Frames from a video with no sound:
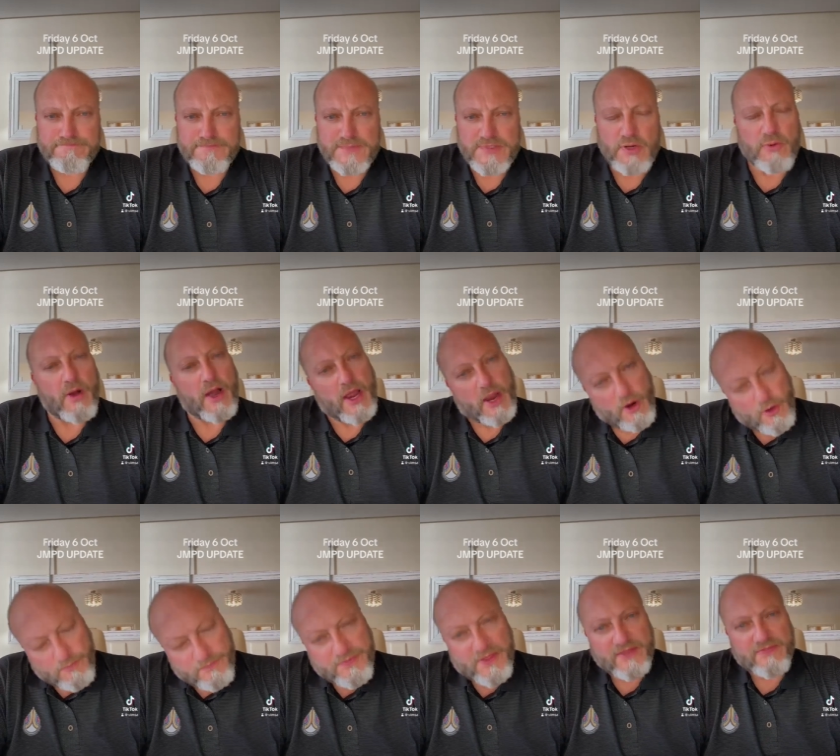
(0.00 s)
So I
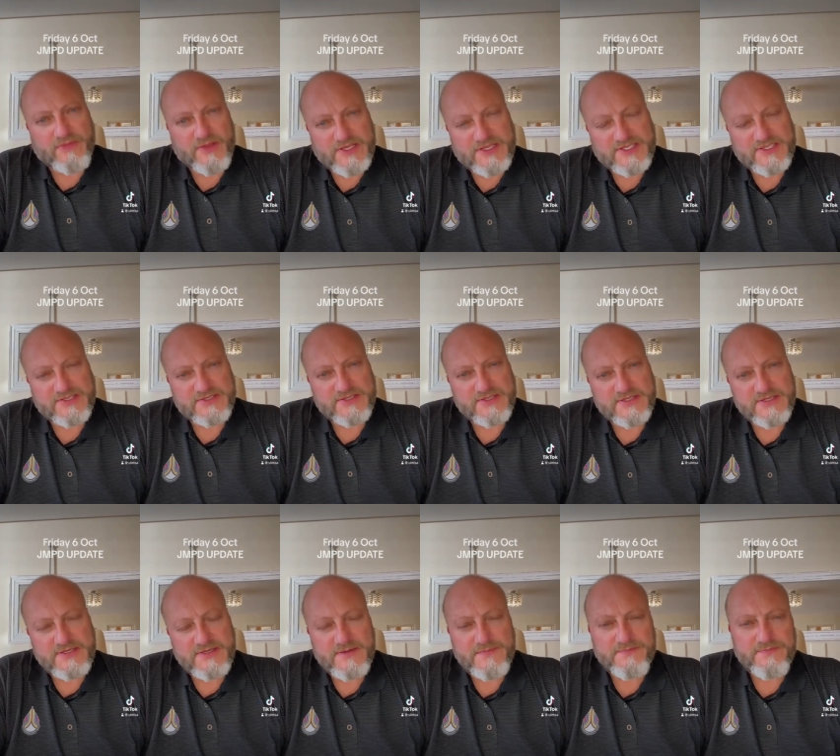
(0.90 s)
hope that this
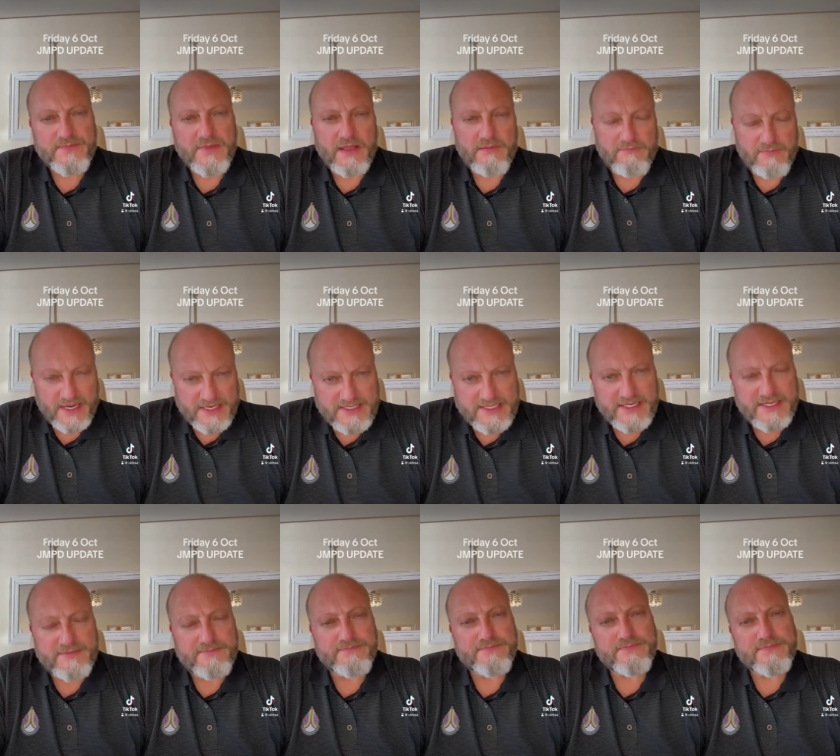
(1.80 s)

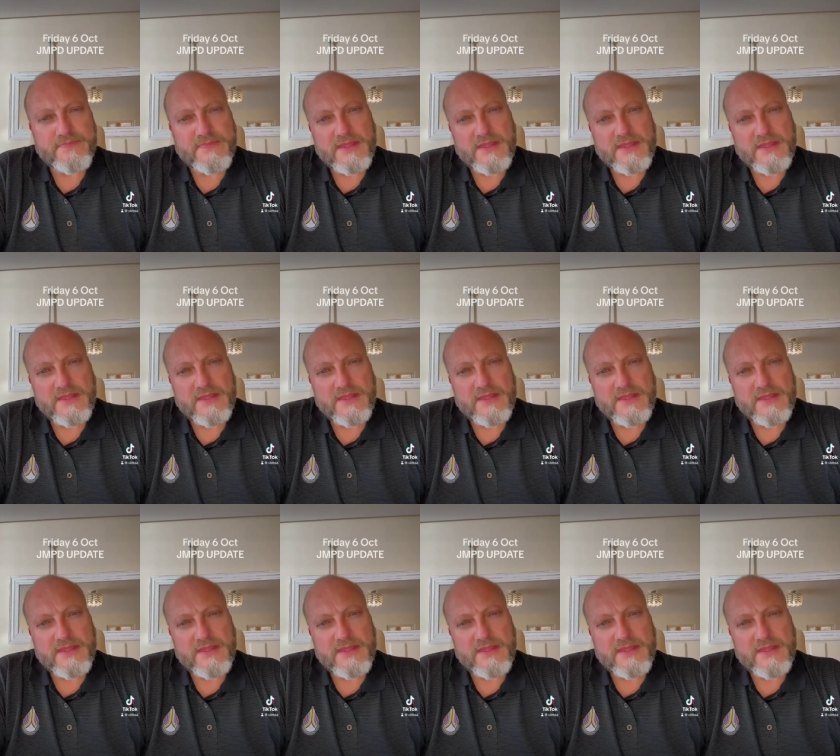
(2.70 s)
matter